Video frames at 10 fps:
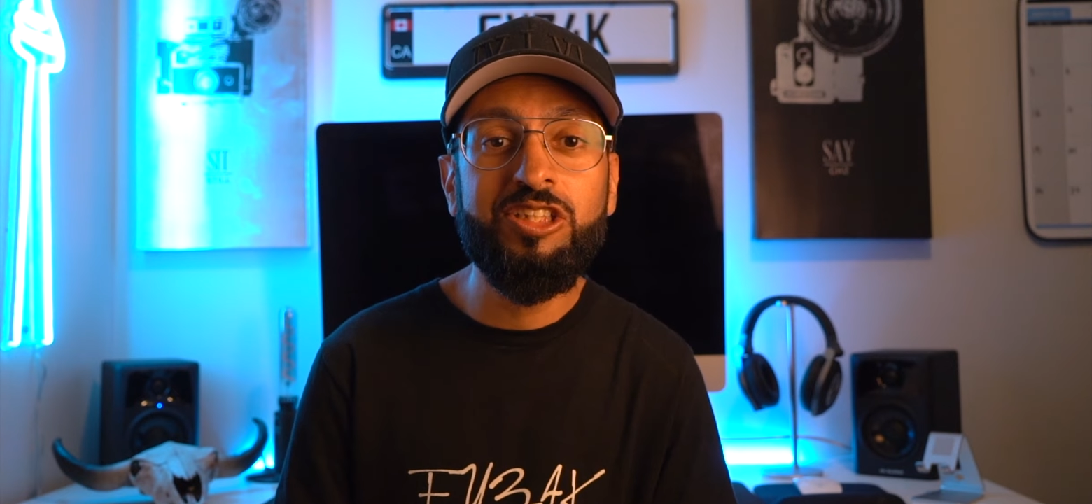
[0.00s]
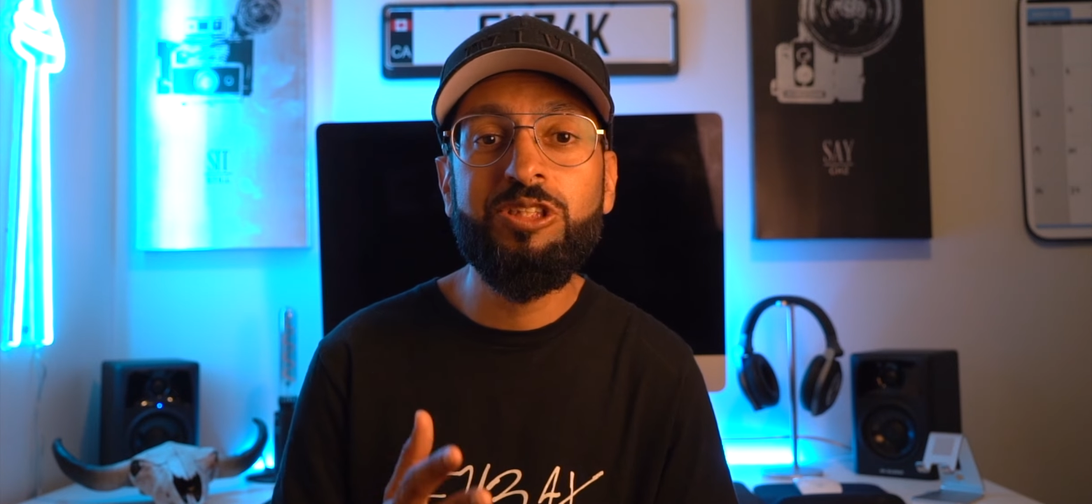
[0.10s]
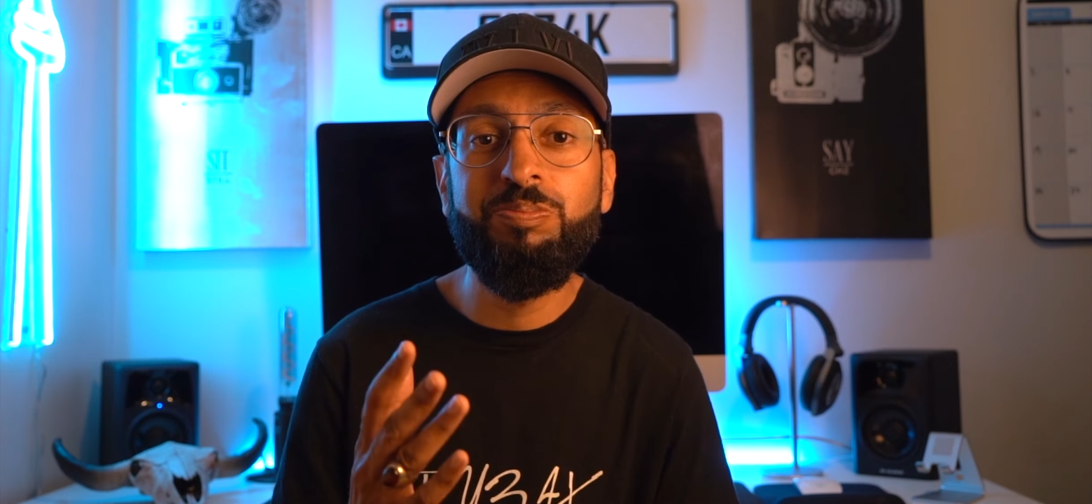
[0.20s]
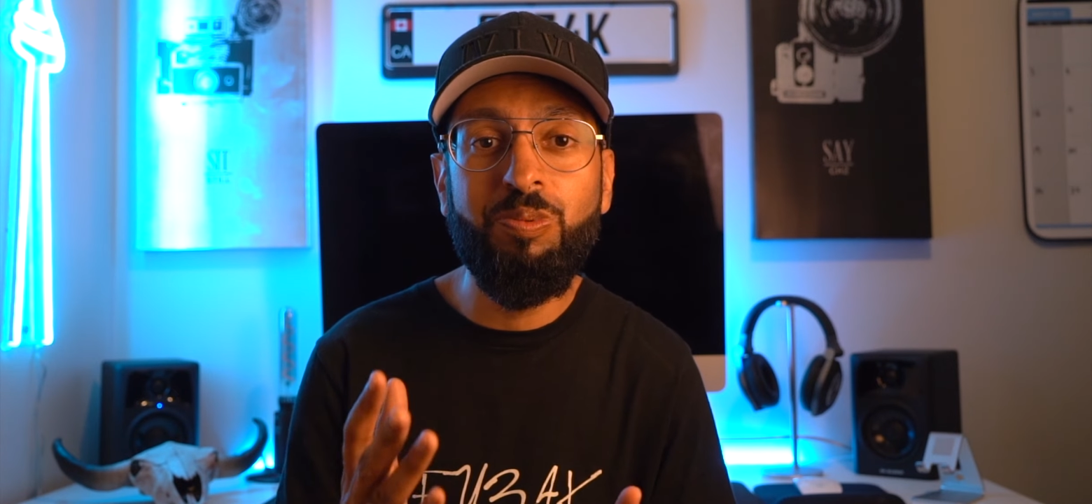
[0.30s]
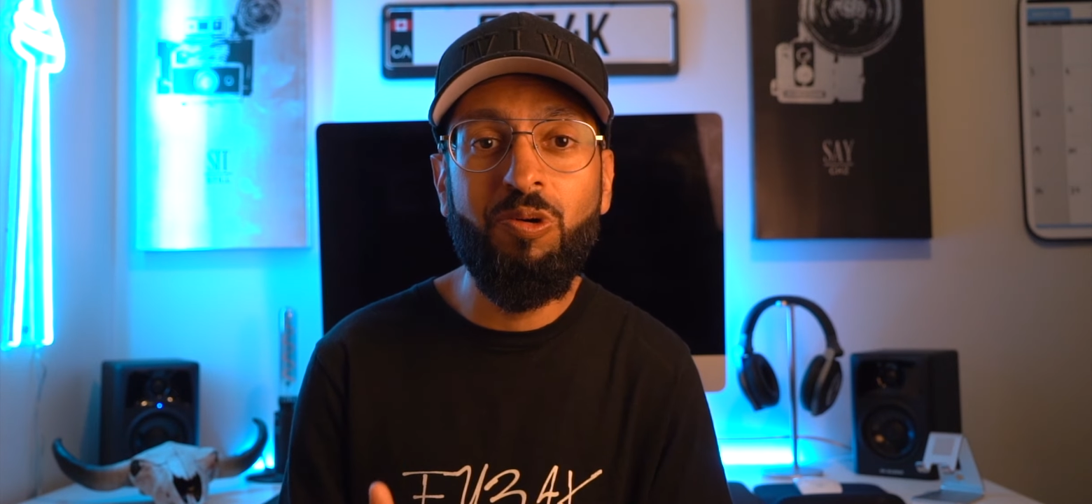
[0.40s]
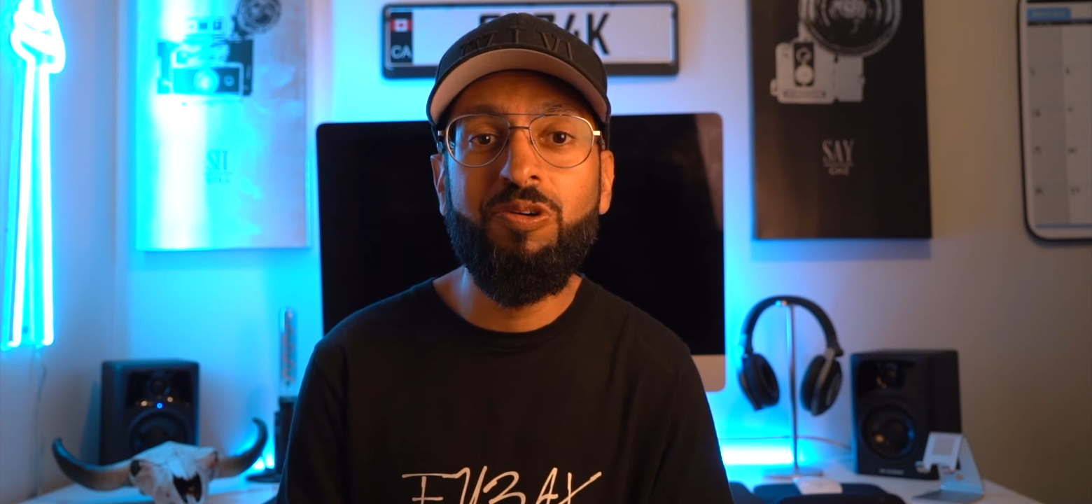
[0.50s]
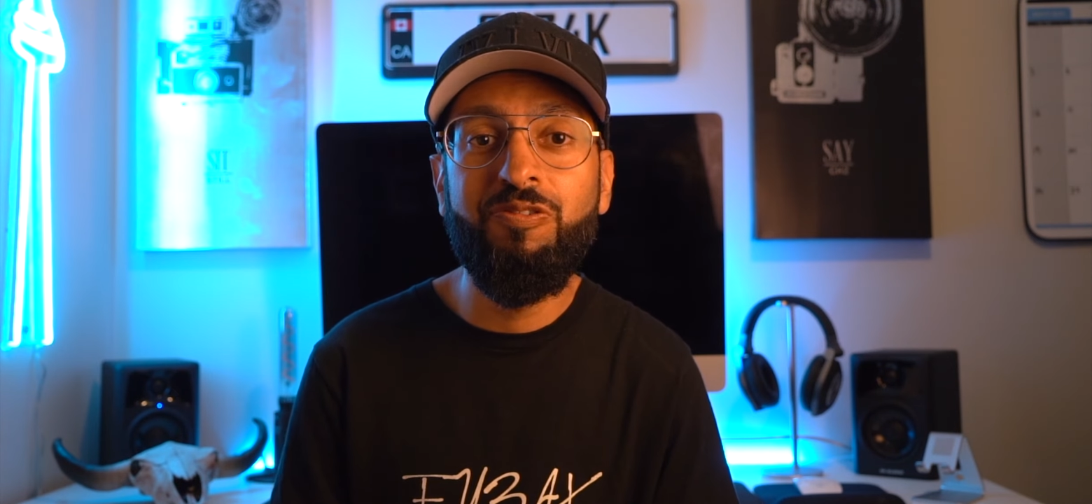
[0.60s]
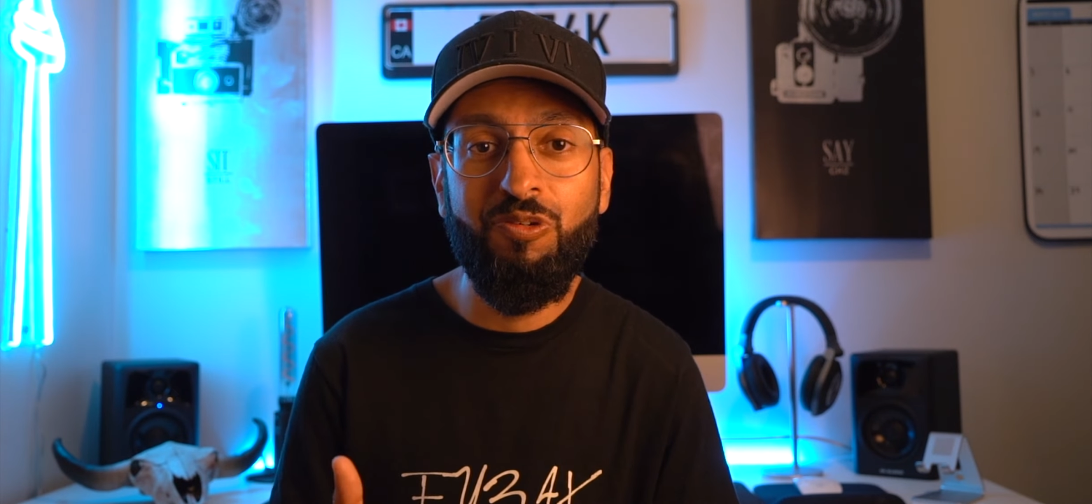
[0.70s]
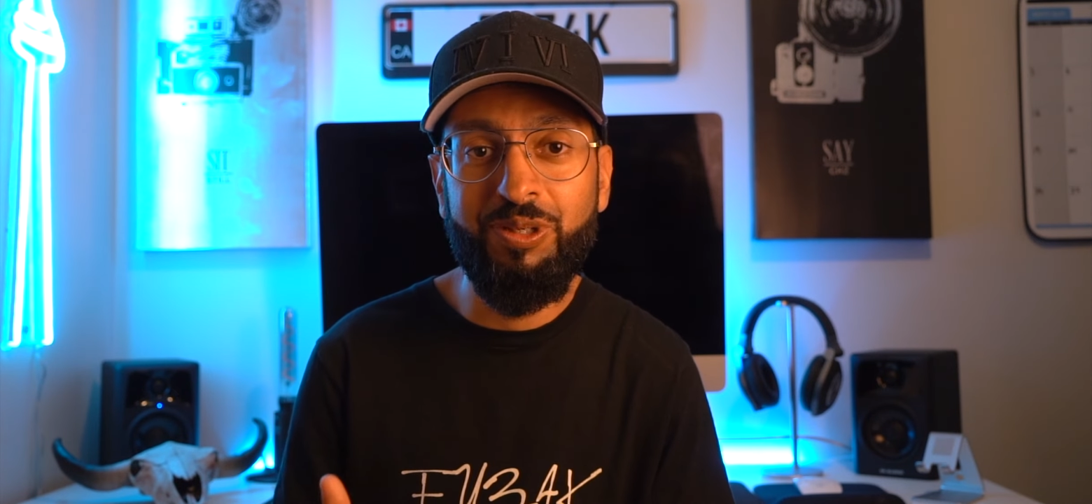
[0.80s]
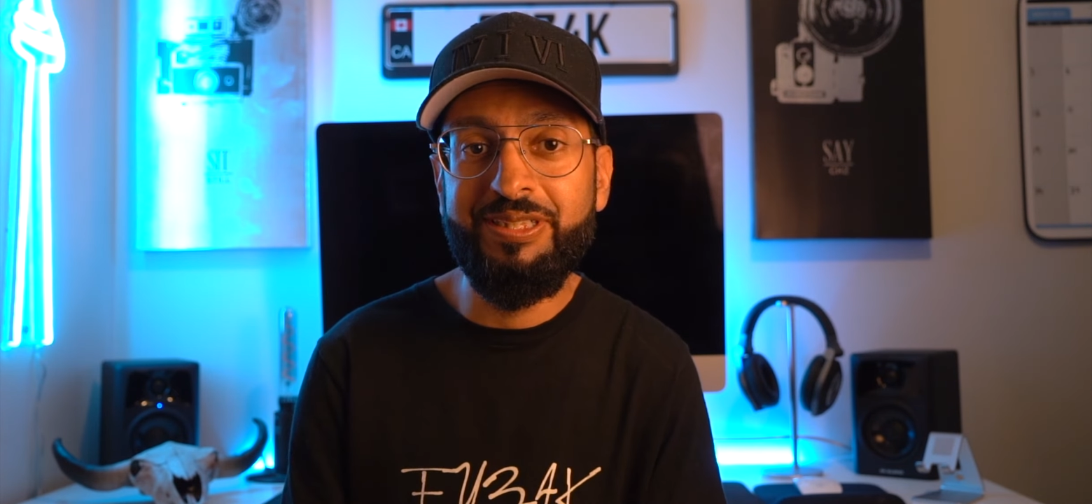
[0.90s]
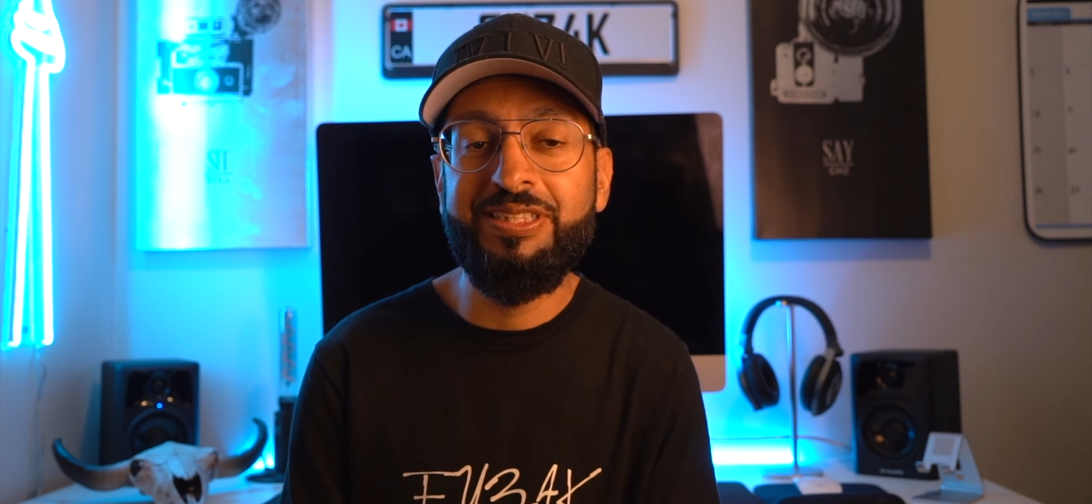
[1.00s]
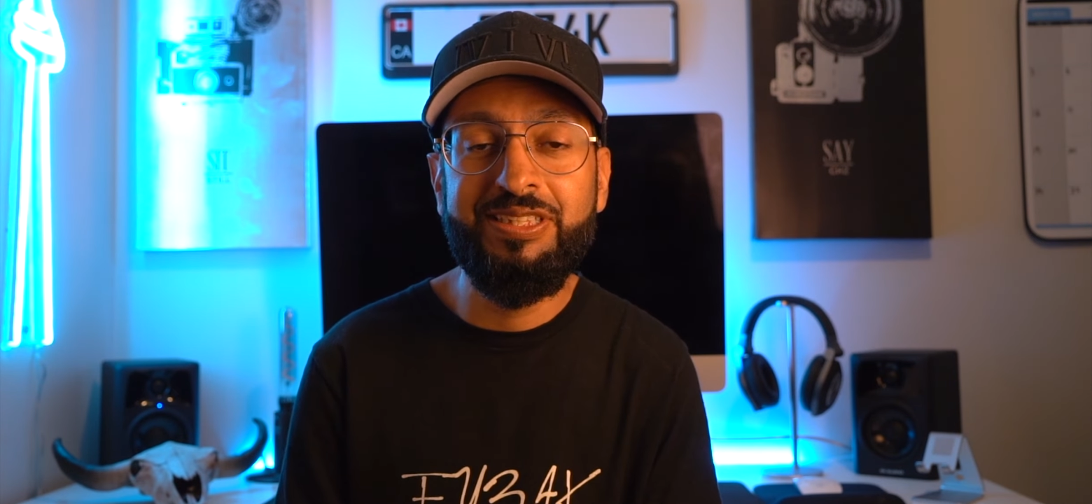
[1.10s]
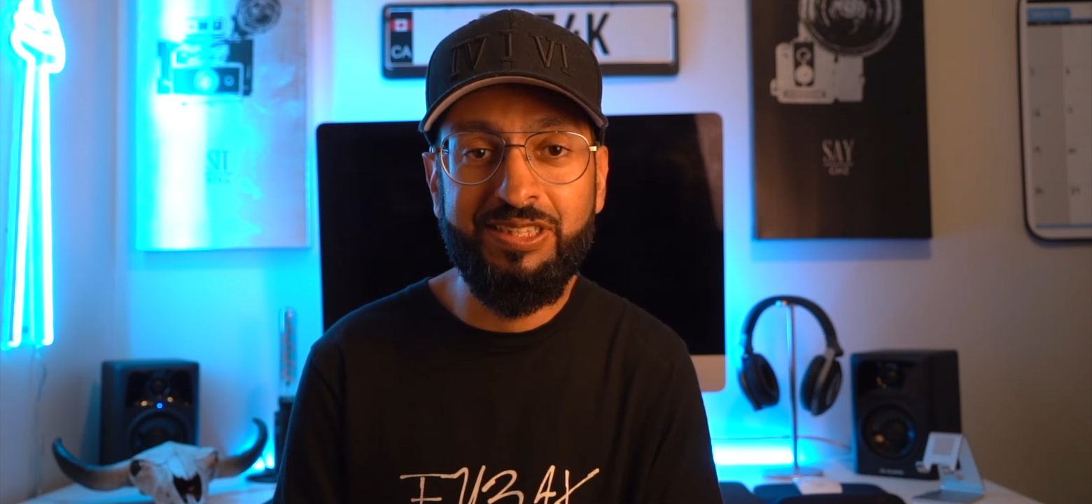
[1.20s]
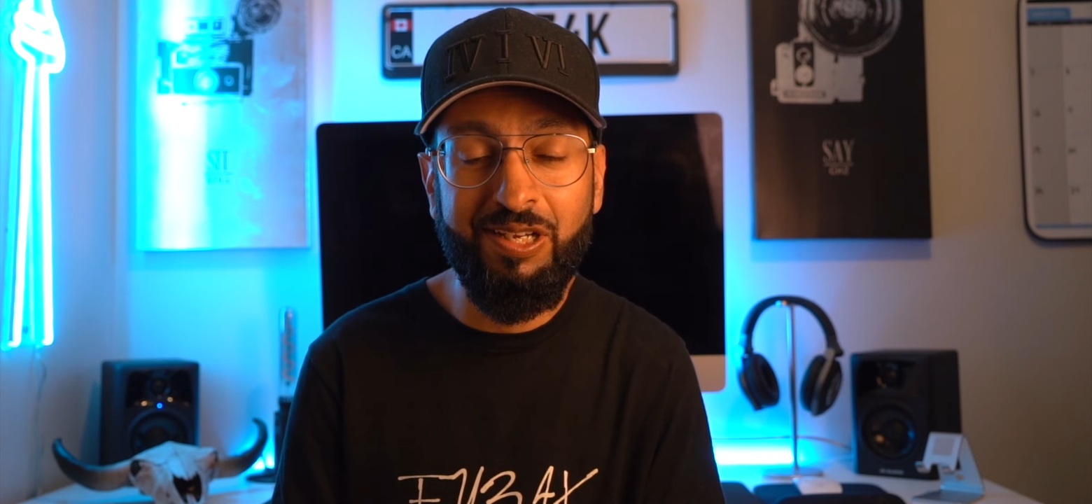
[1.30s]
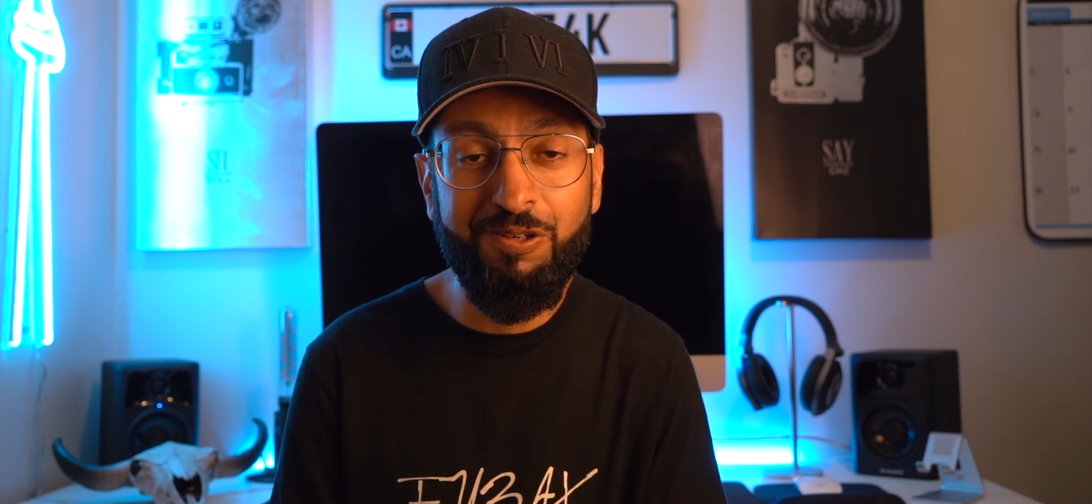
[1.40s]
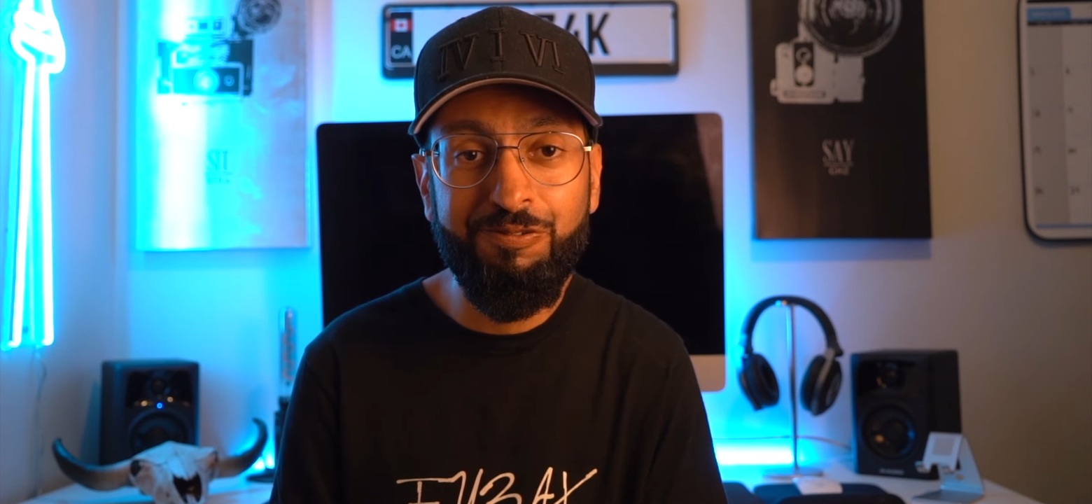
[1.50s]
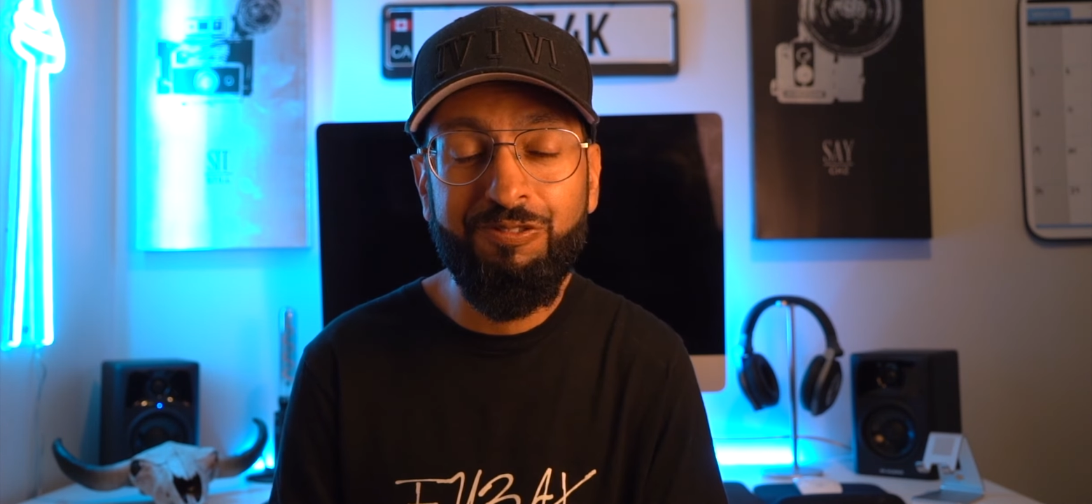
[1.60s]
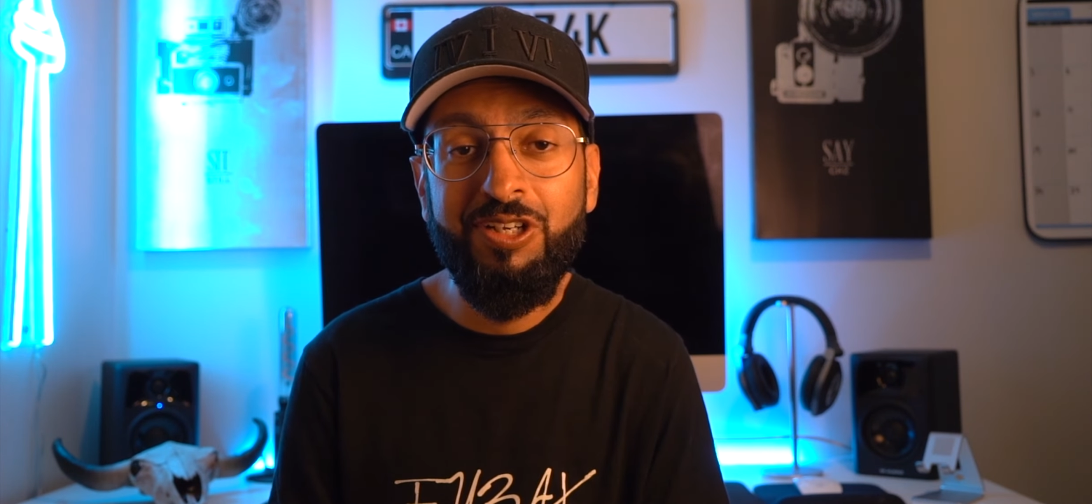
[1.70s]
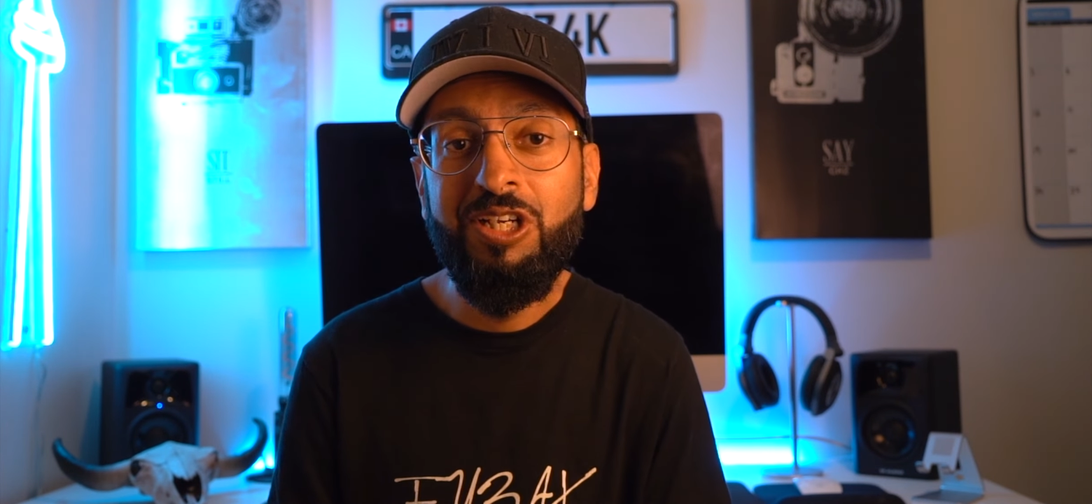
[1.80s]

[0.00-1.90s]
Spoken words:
spoke for itself.